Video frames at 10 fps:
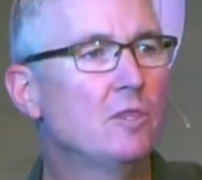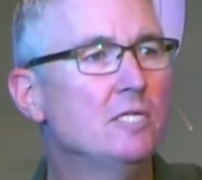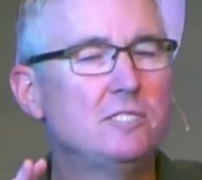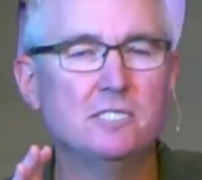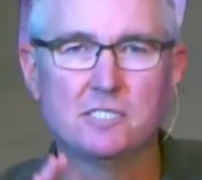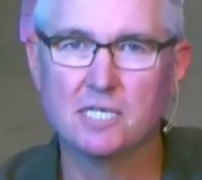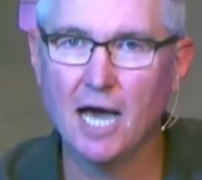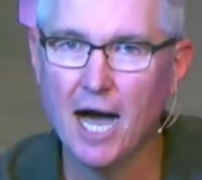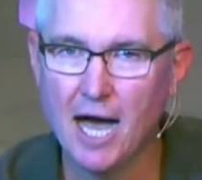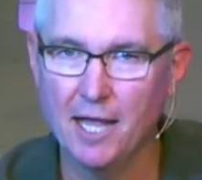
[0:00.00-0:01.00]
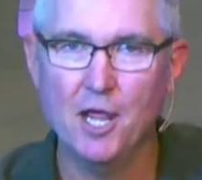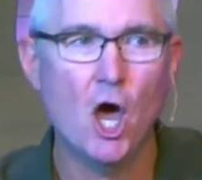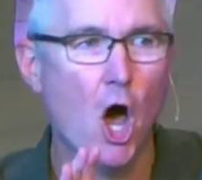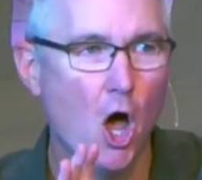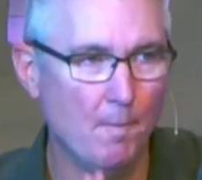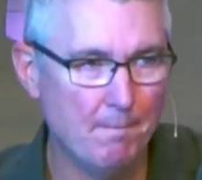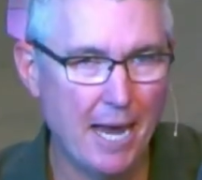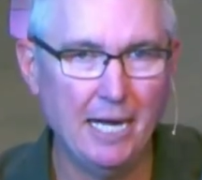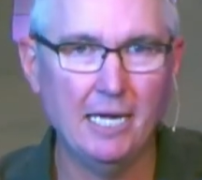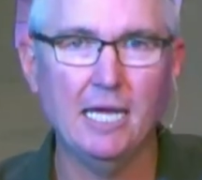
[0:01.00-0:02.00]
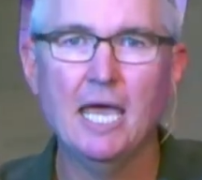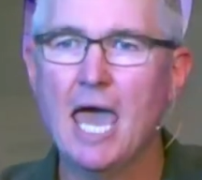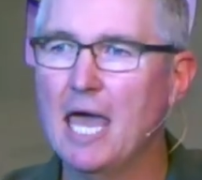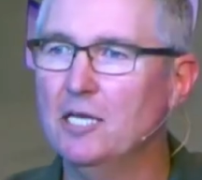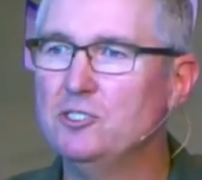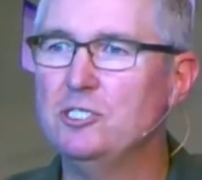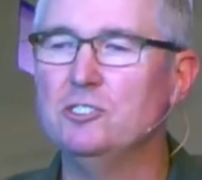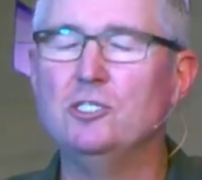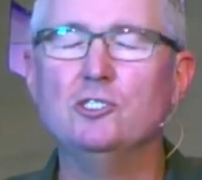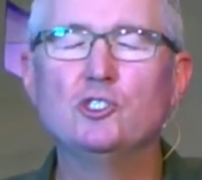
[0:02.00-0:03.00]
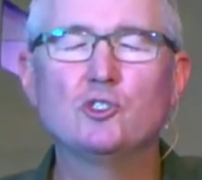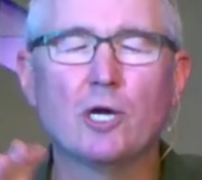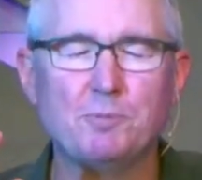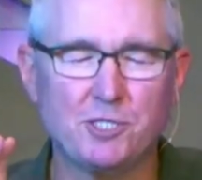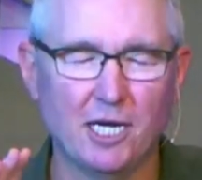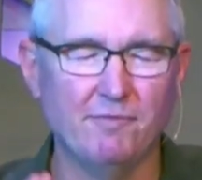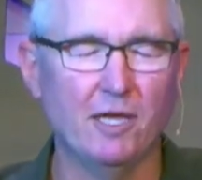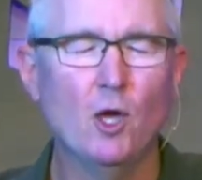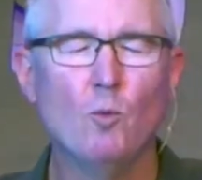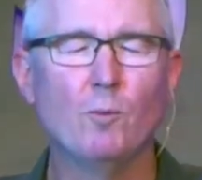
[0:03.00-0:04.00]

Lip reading: This is God Almighty, and it's this description of it.